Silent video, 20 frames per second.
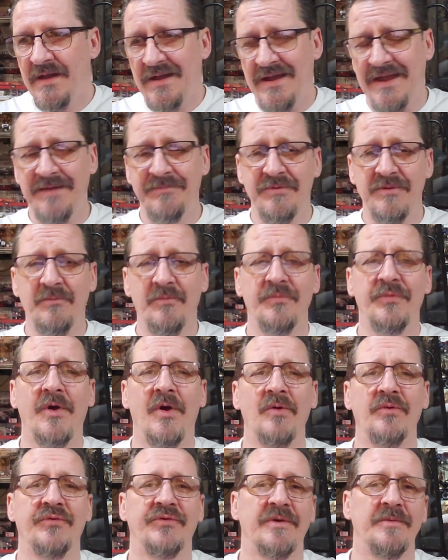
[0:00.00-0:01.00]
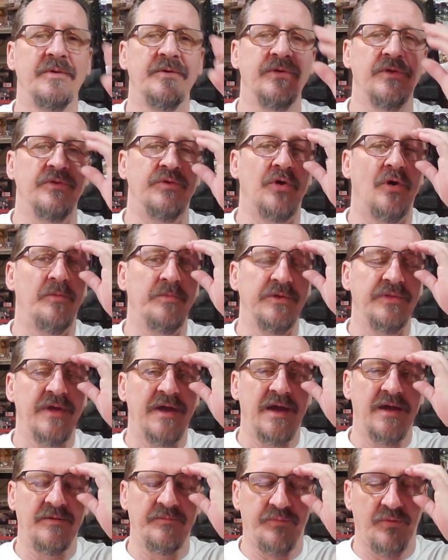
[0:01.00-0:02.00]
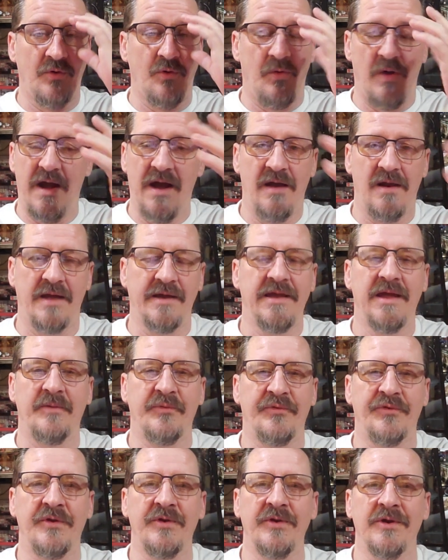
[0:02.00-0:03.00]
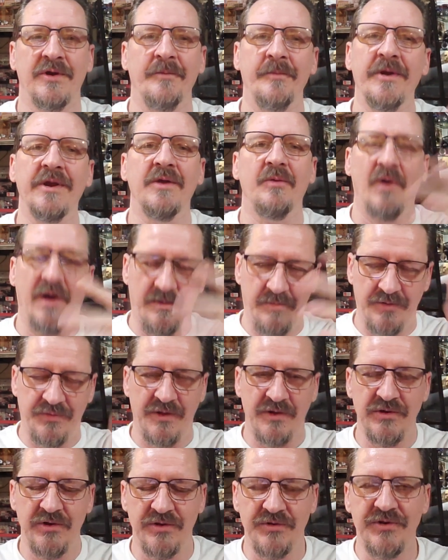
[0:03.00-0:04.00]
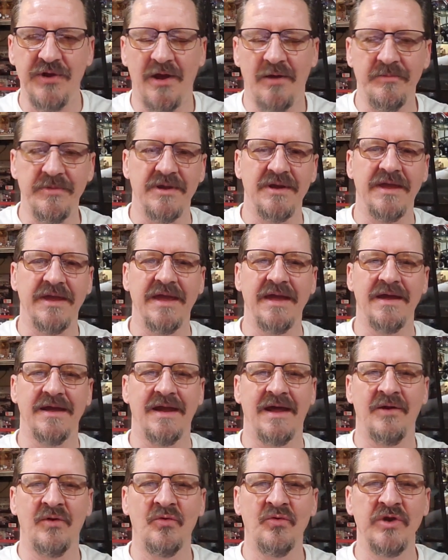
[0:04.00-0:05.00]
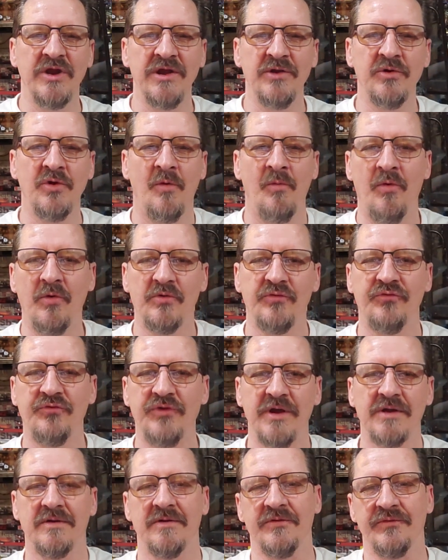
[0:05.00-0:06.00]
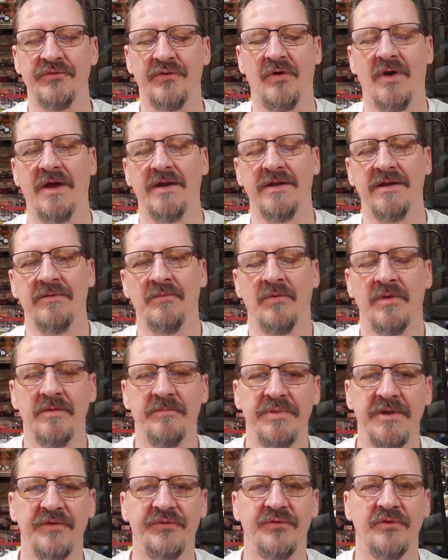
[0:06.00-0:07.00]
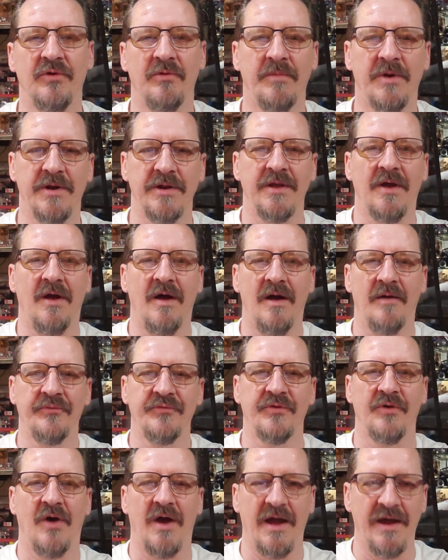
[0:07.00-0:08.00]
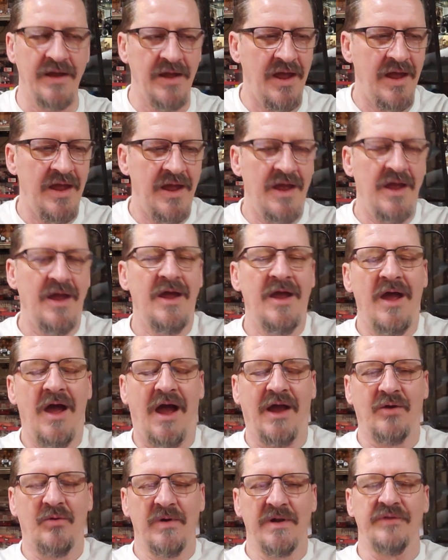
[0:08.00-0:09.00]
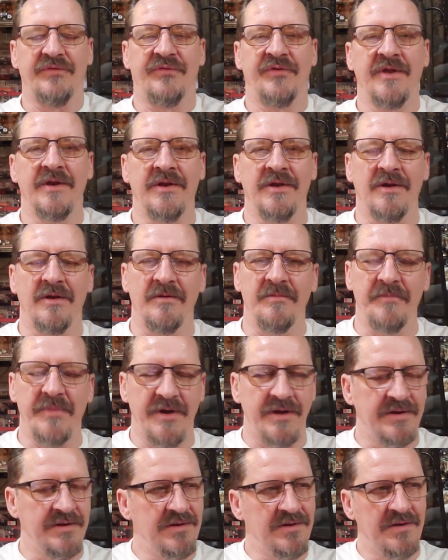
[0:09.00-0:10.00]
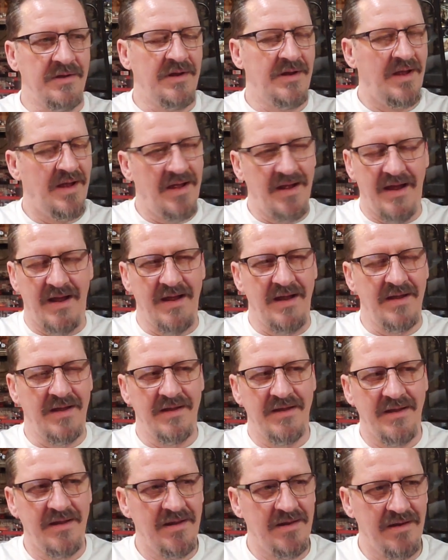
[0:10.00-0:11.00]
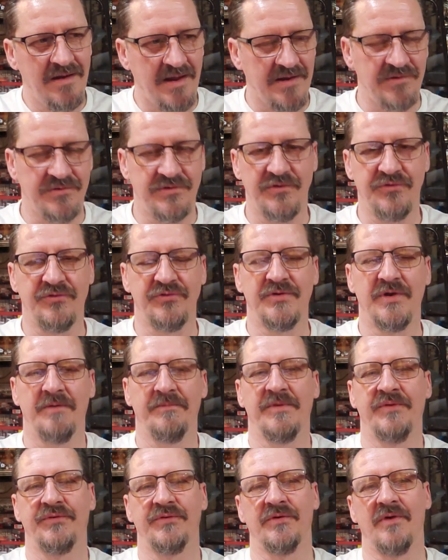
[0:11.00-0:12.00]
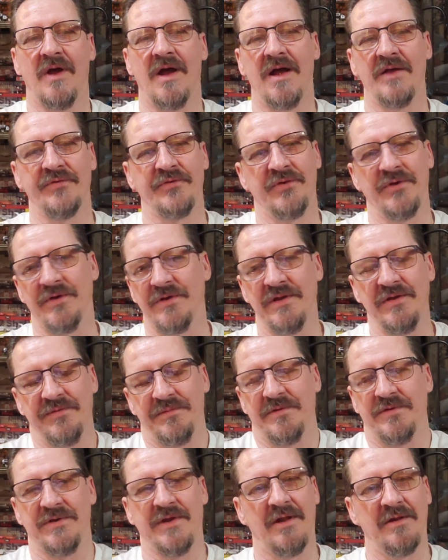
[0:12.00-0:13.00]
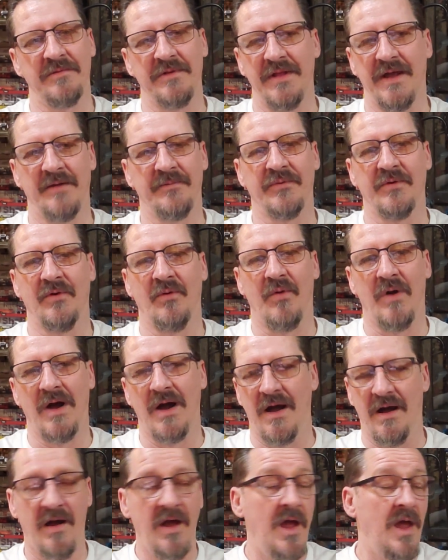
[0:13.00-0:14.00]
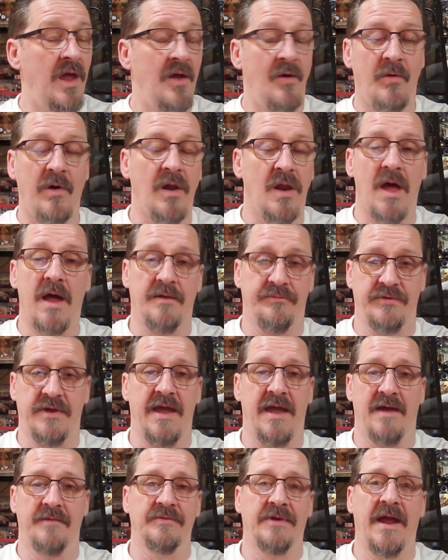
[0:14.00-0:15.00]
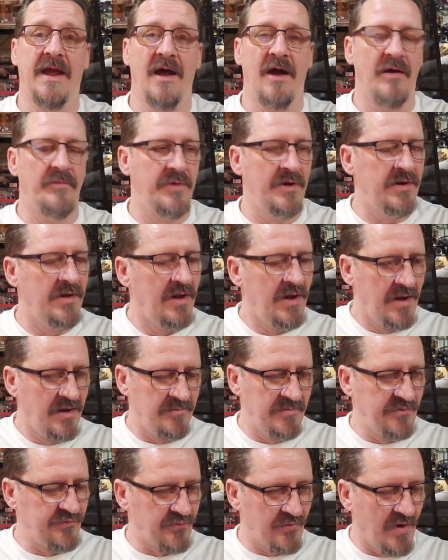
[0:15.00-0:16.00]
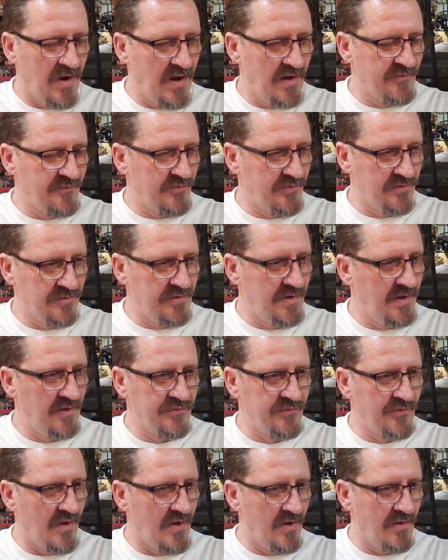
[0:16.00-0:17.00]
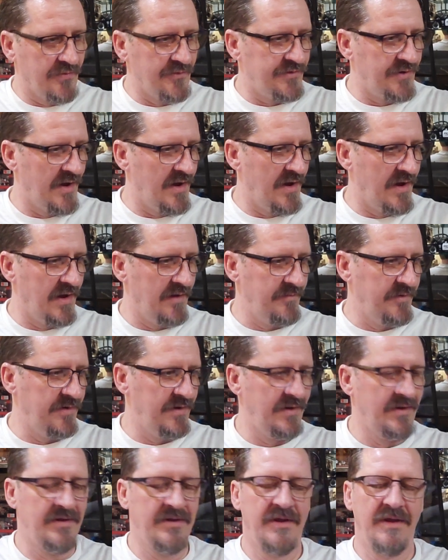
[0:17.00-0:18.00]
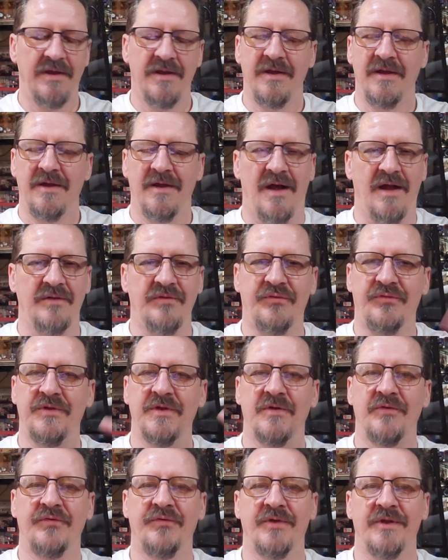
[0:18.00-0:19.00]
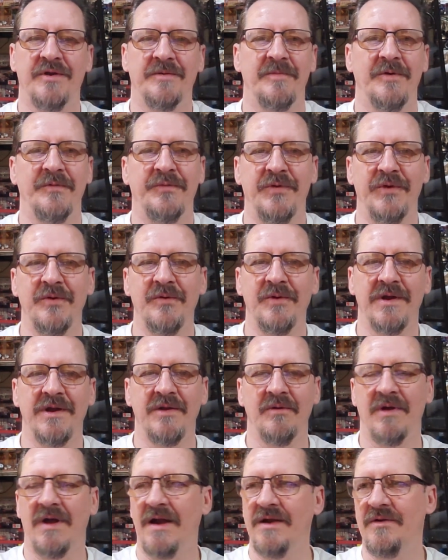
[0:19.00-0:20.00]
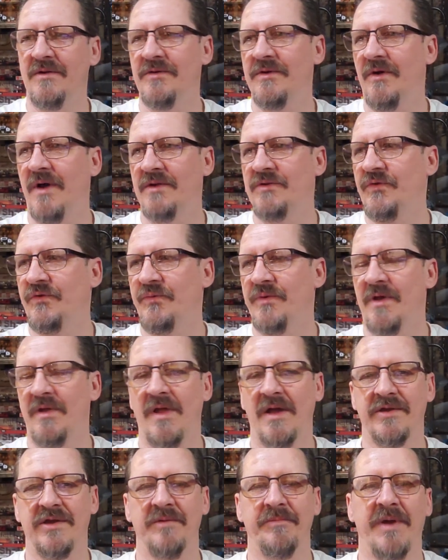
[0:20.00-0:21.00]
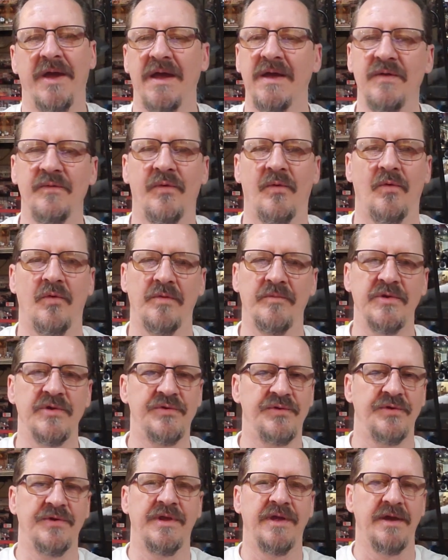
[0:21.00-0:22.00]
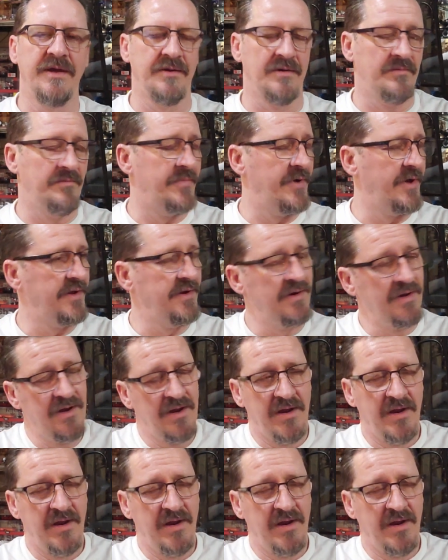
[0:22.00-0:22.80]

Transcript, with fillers: even though some of you told me that for a while, I kept sending them anyway, but then you'd tell me again, I don't need no more stickers. So I didn't want to piss nobody off. So I, I quit sending them, but like just Mr. Osgood, he's been telling me that for a while. Well, a lot of you have now, but Mr. Osgood does all the time, and I'd still send him a few anyway. I don't know. I just felt like he paid for them. You should get them, but